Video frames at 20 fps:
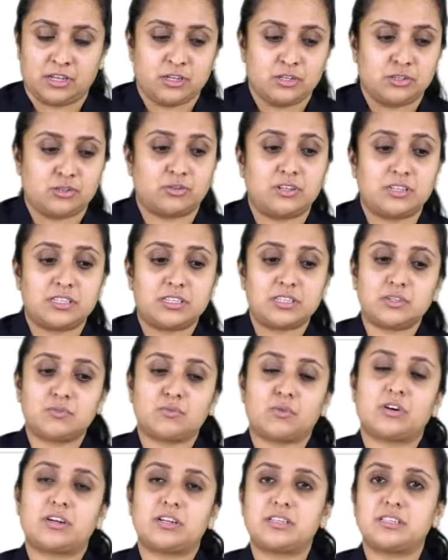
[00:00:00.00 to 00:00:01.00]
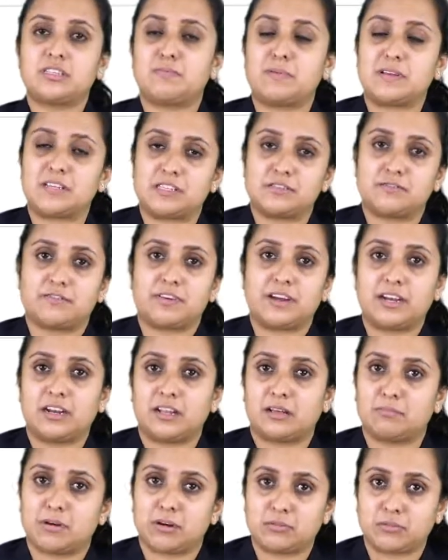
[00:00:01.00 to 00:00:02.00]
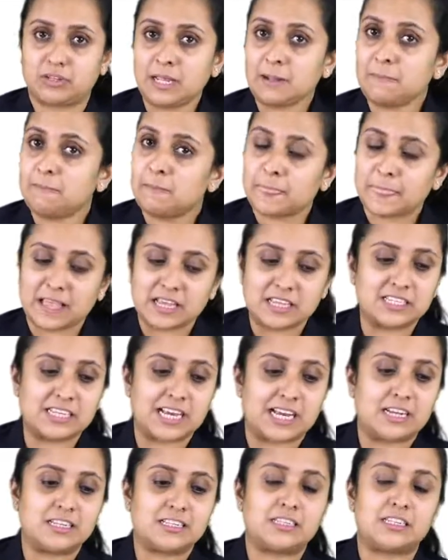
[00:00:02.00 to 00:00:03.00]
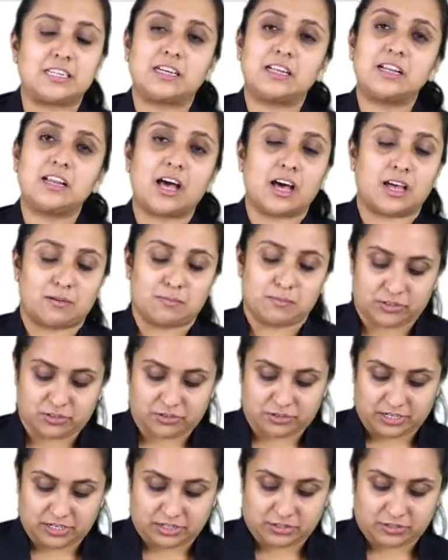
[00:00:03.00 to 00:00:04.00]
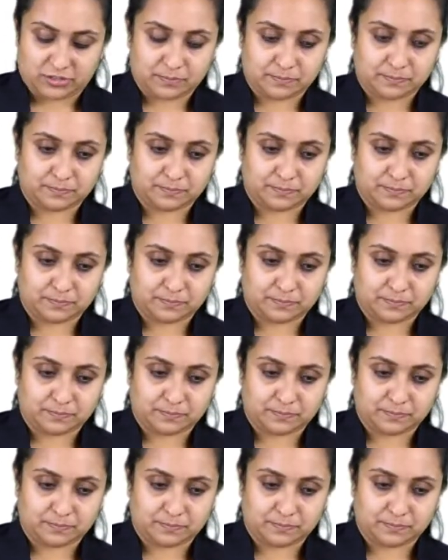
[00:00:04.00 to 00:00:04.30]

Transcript: So, this is what is specified about the statistical arbitrage.